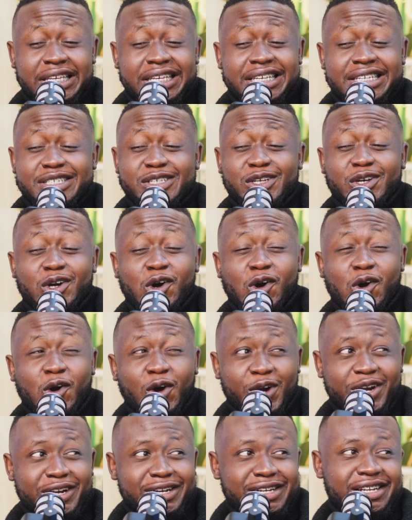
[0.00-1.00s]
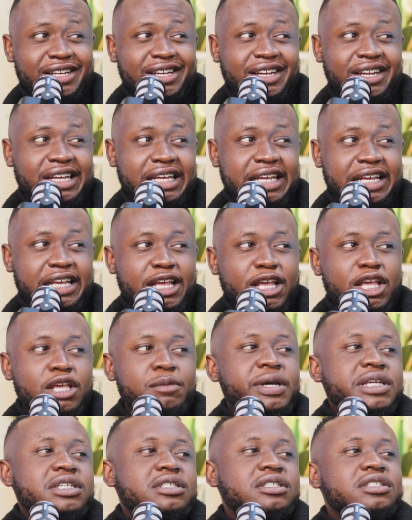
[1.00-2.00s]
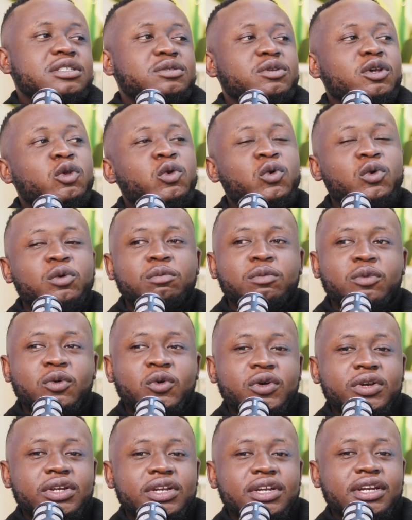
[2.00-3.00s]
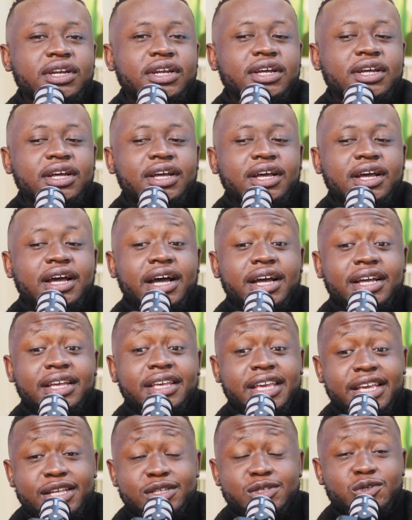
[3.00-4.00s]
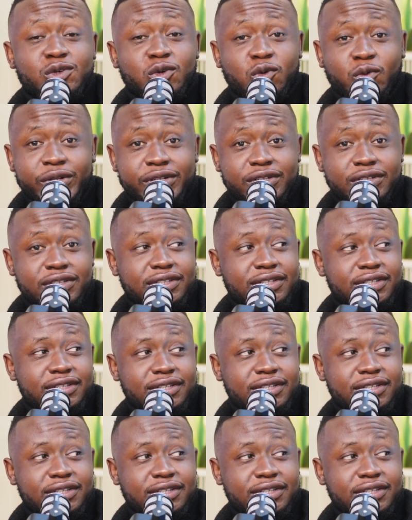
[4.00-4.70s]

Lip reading: is hard. Imagine it this way: you're born against your will.